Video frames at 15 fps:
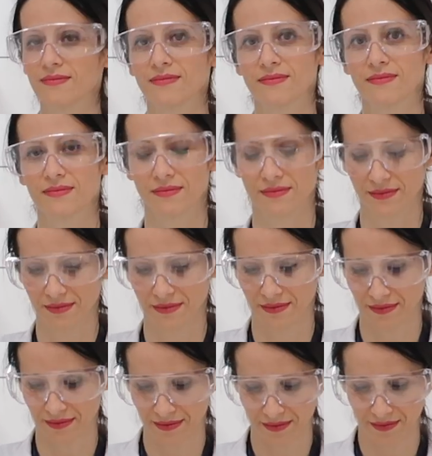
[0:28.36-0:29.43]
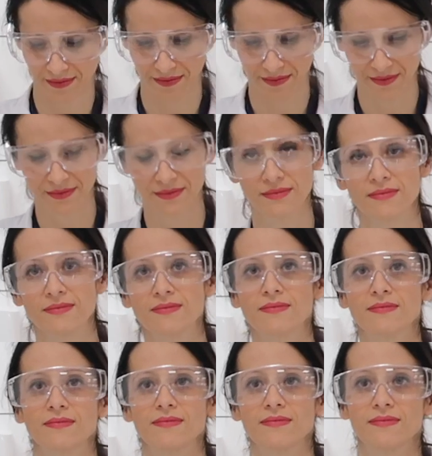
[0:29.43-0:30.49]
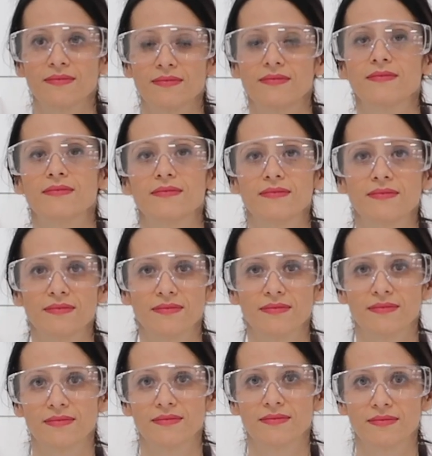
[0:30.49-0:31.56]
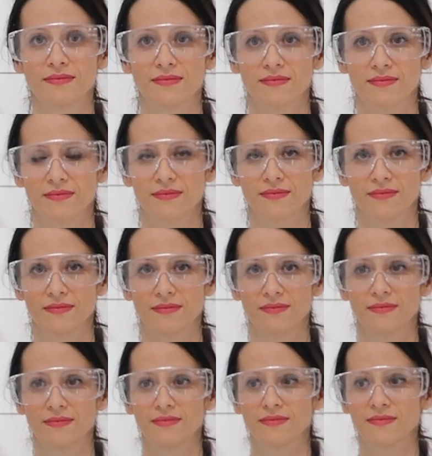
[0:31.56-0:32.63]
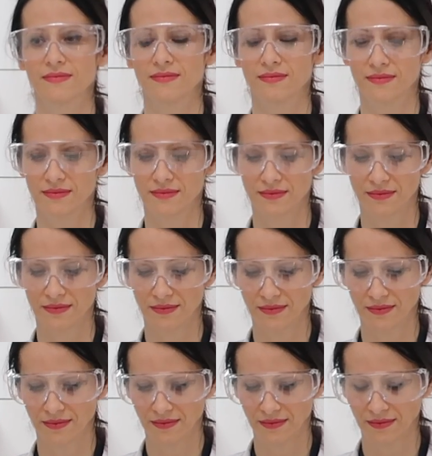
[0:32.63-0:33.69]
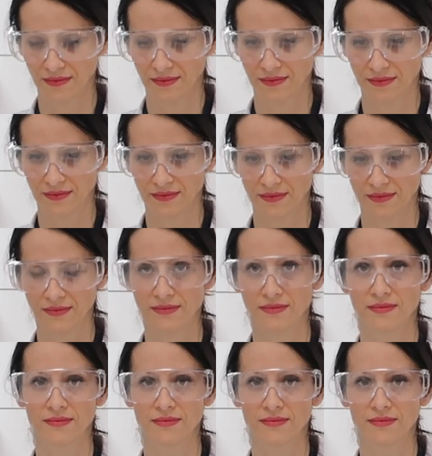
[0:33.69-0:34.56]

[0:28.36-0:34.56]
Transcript: (not speaking)